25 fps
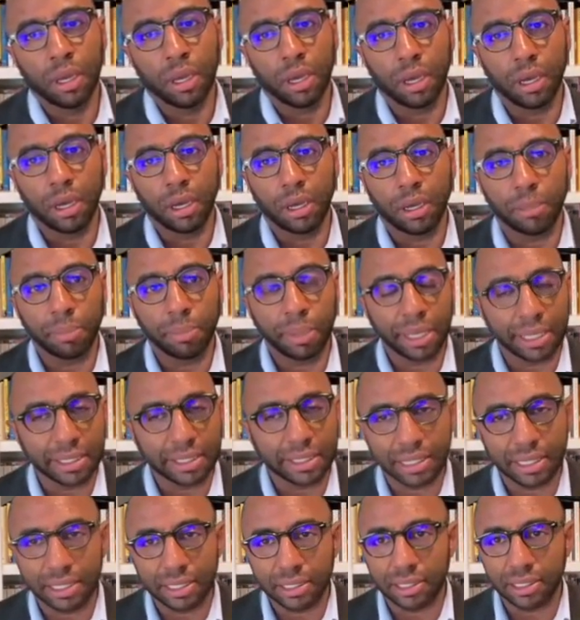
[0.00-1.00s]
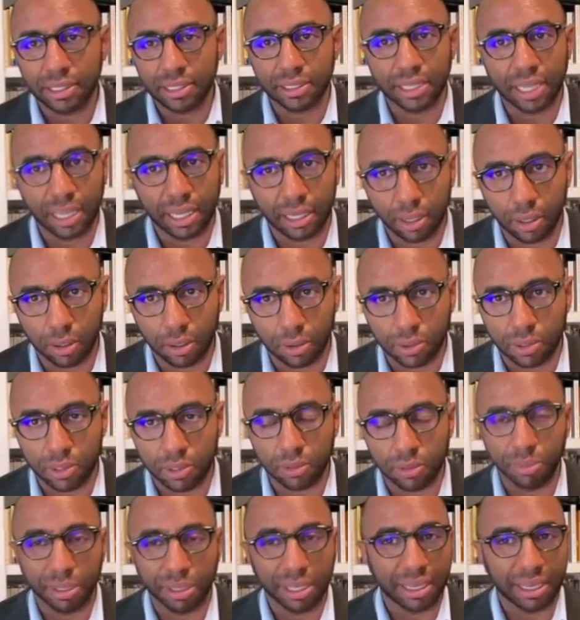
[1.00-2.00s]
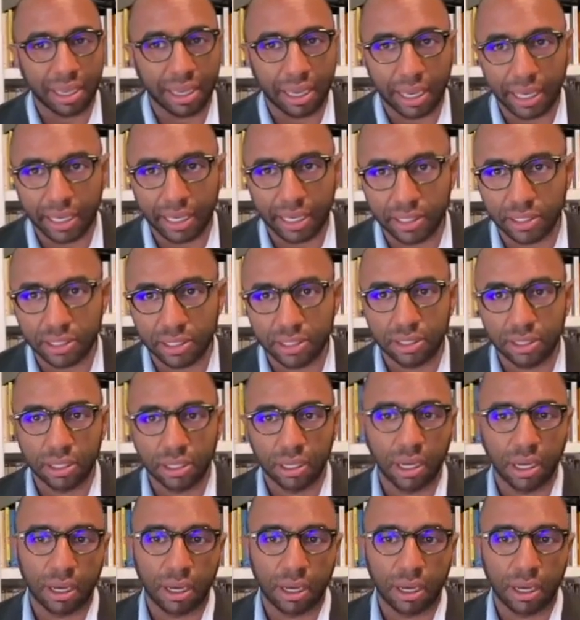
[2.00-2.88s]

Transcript: uh, pay attention, take notes, be engaged.